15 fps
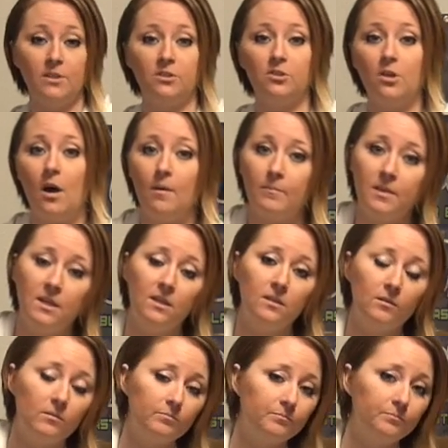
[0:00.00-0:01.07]
The
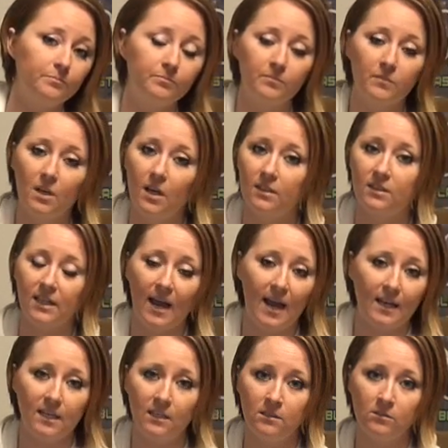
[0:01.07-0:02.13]
zombie
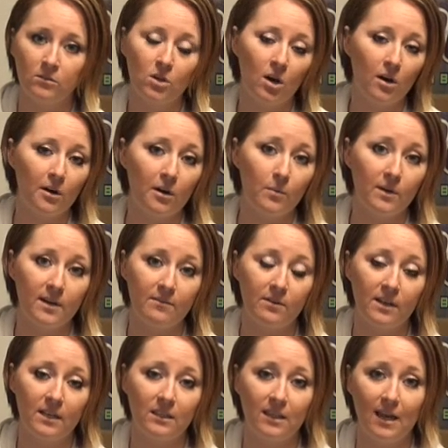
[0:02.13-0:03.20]
attacking car, whatever
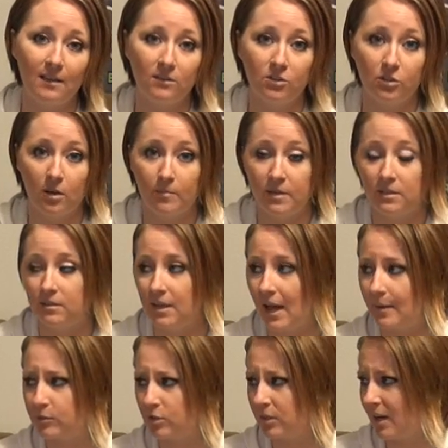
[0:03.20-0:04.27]
like that. The zombie
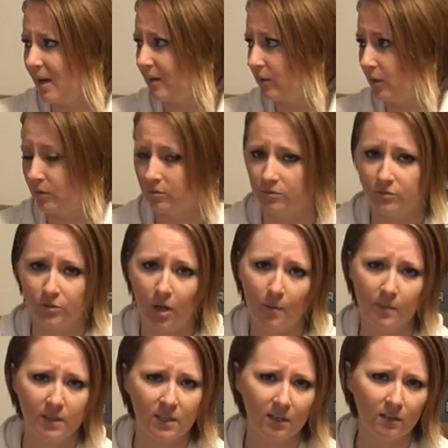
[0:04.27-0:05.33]
capturing, I don't know,
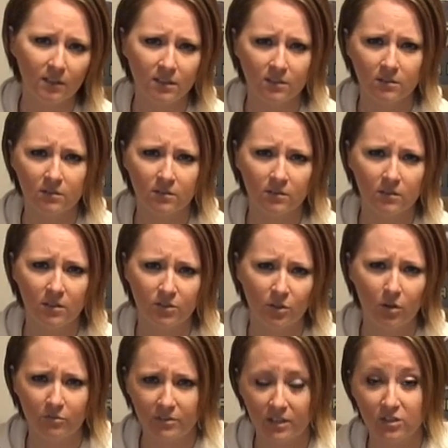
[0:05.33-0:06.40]
zombie killing
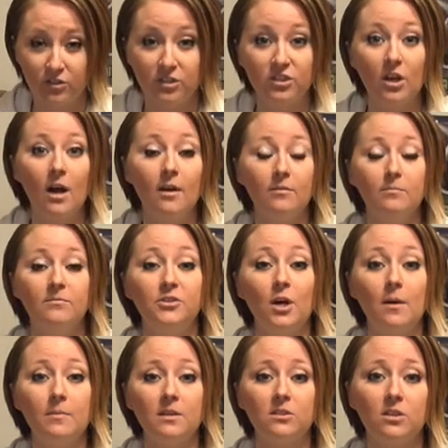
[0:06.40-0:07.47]
assault vehicle.
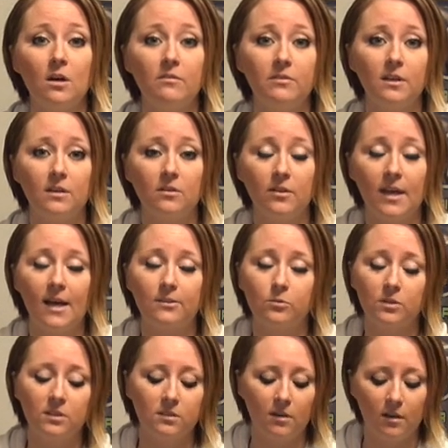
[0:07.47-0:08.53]
Zombie assault vehicle, that's
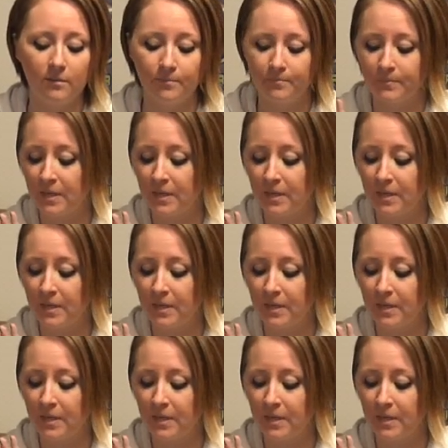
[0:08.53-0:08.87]
what it's called.